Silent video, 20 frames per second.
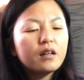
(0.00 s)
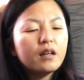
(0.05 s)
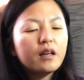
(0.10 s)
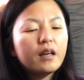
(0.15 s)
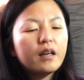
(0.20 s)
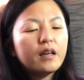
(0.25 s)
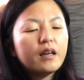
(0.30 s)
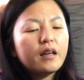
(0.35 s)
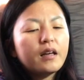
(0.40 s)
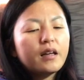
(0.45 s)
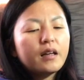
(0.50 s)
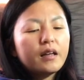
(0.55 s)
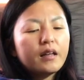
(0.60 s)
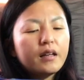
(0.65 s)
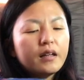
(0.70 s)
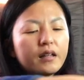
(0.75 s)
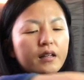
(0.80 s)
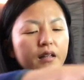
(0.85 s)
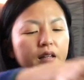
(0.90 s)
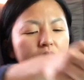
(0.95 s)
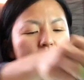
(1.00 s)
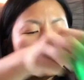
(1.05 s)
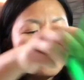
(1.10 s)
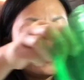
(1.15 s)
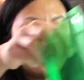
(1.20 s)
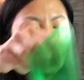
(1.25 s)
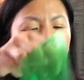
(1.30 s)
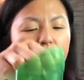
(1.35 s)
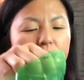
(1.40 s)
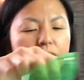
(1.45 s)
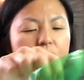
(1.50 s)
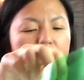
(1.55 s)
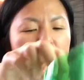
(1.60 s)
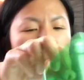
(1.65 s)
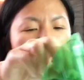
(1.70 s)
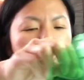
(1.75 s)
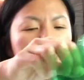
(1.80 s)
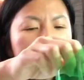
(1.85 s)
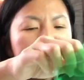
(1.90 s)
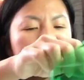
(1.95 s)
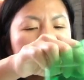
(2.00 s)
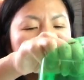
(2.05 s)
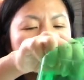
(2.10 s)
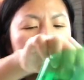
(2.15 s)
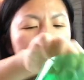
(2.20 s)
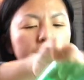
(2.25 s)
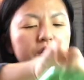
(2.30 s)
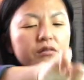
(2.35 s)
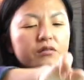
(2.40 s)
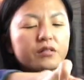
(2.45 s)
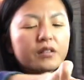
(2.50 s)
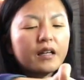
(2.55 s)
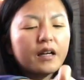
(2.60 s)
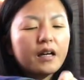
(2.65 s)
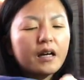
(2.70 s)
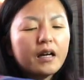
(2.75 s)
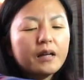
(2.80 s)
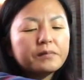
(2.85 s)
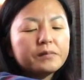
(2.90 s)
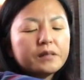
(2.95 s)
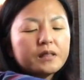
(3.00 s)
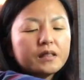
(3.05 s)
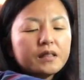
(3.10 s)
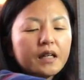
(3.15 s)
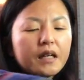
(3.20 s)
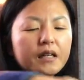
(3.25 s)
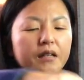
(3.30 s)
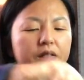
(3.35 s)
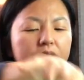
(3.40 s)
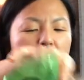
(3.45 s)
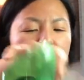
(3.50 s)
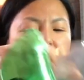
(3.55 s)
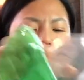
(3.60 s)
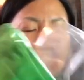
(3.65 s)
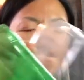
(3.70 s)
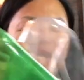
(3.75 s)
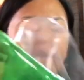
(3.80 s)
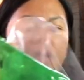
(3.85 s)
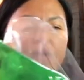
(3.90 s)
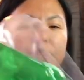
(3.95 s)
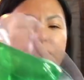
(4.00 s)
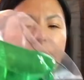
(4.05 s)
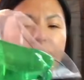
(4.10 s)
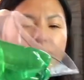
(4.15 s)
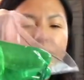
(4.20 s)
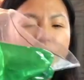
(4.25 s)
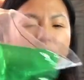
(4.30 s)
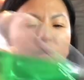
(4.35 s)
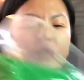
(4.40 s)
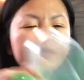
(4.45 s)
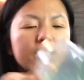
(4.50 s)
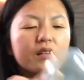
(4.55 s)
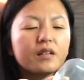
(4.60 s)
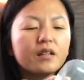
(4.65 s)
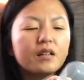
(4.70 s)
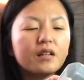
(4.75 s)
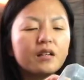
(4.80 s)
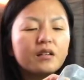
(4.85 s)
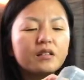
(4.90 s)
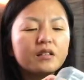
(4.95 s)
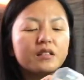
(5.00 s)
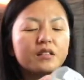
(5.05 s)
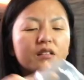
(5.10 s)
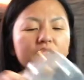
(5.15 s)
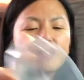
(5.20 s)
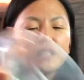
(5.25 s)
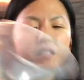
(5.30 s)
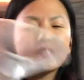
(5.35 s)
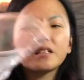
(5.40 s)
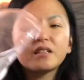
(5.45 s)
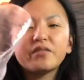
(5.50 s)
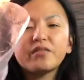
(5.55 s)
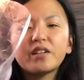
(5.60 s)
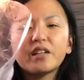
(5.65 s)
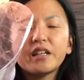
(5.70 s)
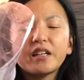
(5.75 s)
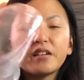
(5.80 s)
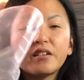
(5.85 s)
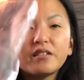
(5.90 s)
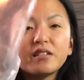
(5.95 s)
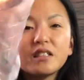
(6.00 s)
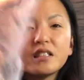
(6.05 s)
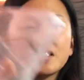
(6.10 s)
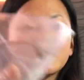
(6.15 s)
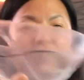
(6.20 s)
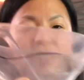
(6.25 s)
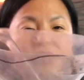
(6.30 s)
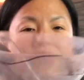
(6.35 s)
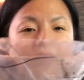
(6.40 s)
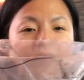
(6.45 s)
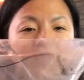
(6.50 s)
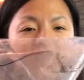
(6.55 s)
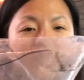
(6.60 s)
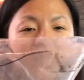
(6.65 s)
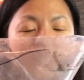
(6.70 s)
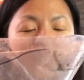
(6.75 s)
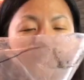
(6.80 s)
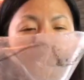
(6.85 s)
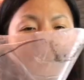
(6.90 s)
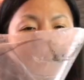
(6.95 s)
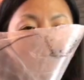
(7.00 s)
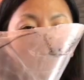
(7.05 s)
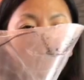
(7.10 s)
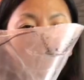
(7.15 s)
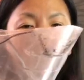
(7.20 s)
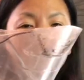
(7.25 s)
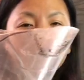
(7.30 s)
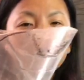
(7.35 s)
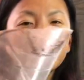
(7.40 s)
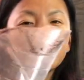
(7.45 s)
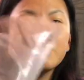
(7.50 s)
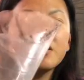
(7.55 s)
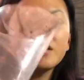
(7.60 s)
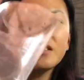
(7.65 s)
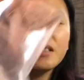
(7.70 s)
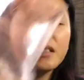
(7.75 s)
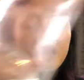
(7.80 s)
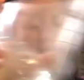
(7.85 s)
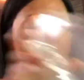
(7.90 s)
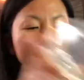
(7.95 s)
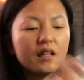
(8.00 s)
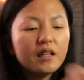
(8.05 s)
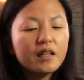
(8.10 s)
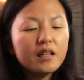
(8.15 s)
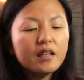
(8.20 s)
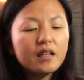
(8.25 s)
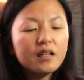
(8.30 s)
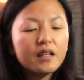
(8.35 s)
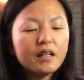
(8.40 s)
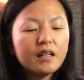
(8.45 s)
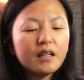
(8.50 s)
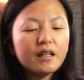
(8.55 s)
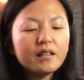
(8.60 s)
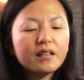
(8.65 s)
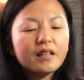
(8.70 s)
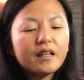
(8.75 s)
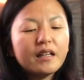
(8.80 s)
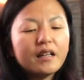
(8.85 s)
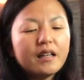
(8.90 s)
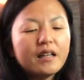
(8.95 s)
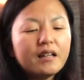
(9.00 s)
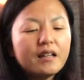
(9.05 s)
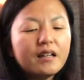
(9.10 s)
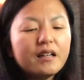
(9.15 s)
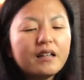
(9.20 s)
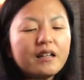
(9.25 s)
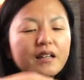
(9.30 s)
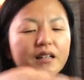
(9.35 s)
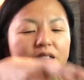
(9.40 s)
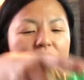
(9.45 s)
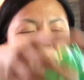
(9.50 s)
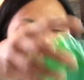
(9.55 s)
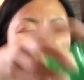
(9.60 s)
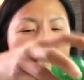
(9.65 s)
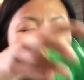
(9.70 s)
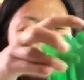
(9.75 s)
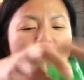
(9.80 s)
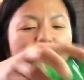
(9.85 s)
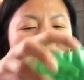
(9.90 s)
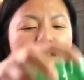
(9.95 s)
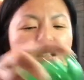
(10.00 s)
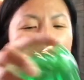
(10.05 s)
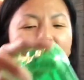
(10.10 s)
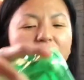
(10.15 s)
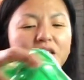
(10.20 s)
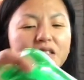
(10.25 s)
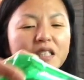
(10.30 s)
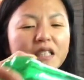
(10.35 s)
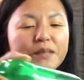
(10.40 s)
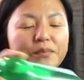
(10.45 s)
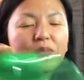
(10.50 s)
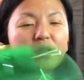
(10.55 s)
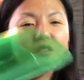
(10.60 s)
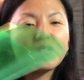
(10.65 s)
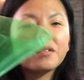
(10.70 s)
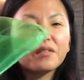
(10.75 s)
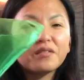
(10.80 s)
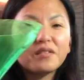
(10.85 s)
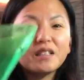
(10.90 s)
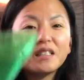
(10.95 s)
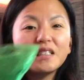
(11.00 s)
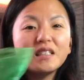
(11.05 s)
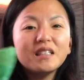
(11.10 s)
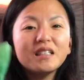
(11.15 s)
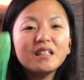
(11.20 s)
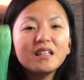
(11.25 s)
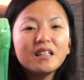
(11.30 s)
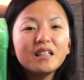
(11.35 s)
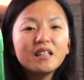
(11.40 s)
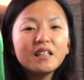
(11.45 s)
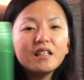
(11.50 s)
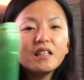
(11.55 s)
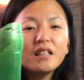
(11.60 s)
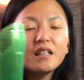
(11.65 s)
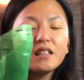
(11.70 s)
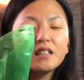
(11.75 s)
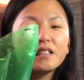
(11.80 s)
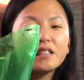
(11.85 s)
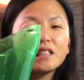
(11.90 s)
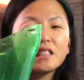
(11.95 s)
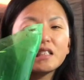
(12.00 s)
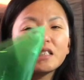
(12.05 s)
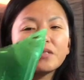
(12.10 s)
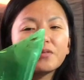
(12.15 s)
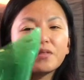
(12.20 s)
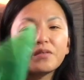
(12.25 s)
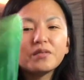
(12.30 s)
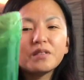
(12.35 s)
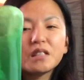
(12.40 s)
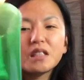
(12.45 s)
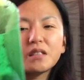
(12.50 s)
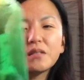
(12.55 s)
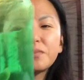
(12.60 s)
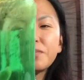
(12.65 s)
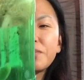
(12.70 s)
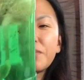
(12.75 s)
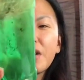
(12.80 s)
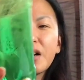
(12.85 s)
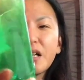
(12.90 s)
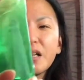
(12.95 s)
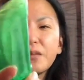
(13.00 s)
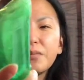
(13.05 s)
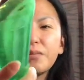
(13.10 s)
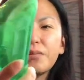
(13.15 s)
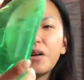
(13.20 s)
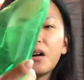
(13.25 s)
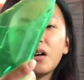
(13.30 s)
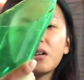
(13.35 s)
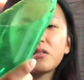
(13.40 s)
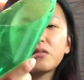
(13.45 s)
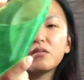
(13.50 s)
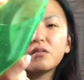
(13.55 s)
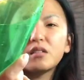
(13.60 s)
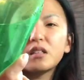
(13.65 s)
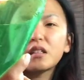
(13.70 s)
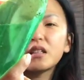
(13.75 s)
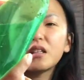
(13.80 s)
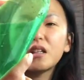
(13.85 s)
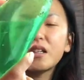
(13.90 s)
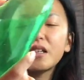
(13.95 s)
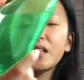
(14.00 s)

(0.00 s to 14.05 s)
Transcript: And we have 2 that upcycle from, you see in the video, this is from the ketchup bottle. And then I also made another smaller one. This is from the Sprite bottle, I think.